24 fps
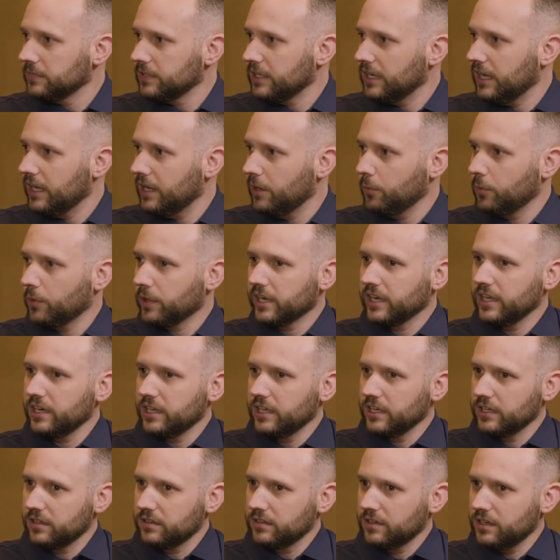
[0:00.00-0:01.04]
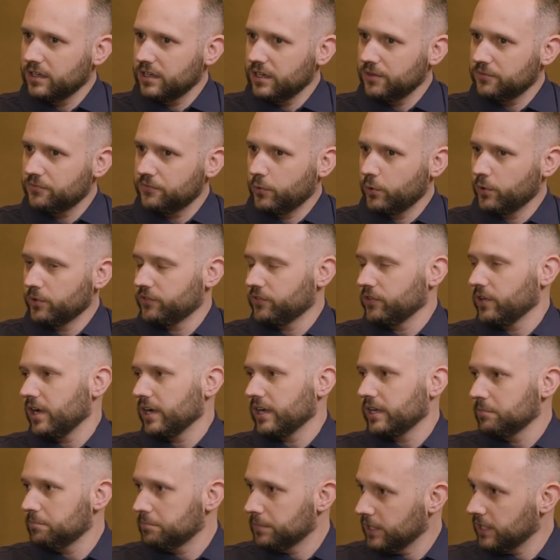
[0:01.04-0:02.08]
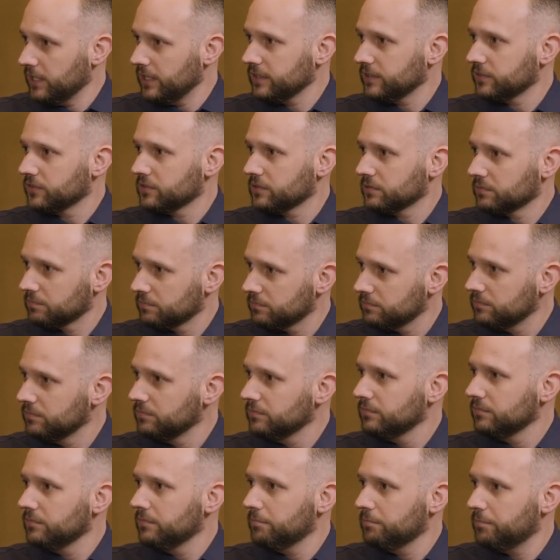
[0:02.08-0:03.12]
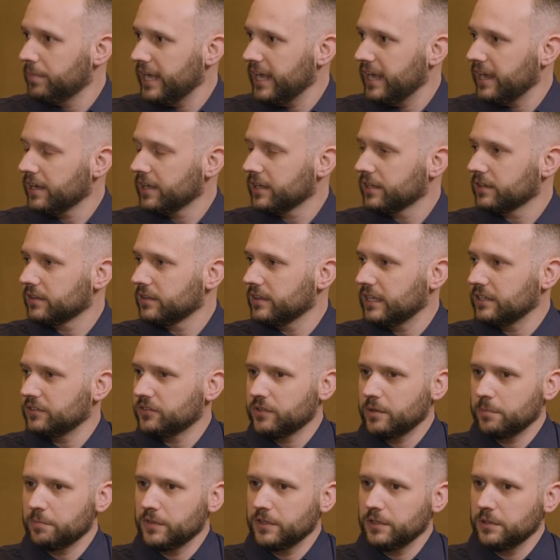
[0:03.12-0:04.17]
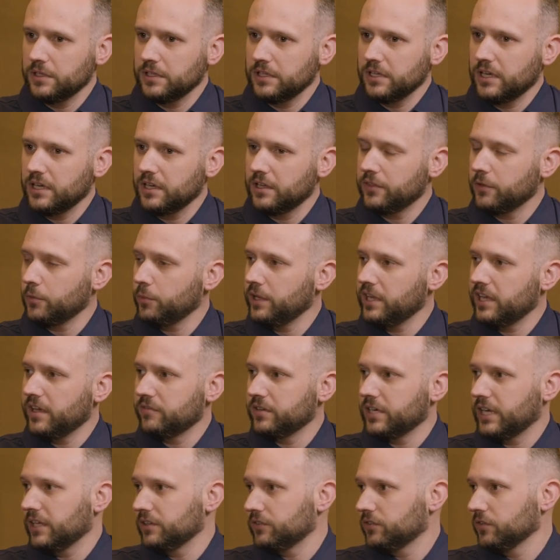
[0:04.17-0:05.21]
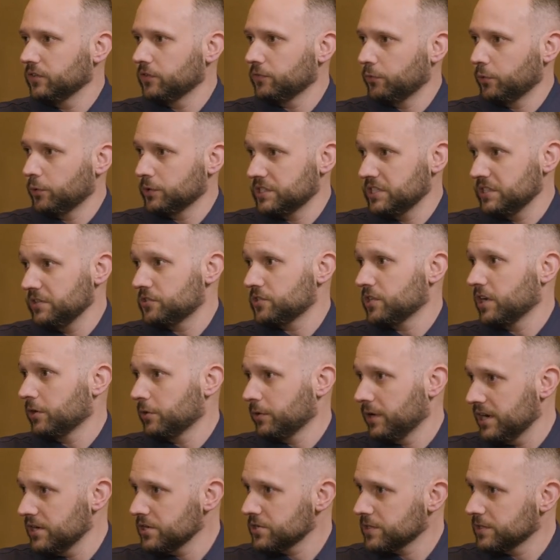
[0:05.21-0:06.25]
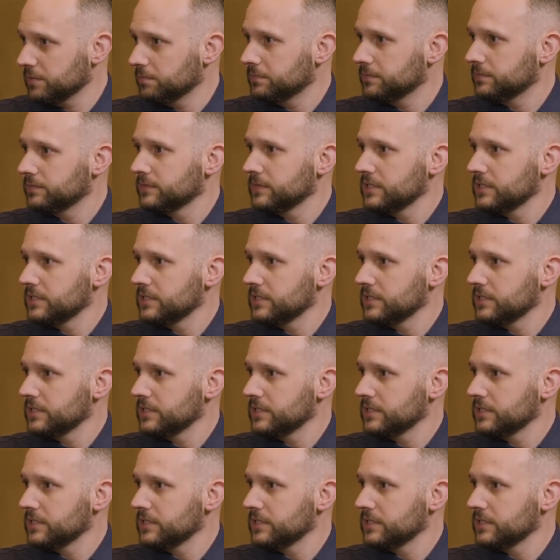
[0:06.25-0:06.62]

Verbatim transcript: Uh, we're getting a four socket box yeah. back. That's something uh, that we haven't had since 14th generation.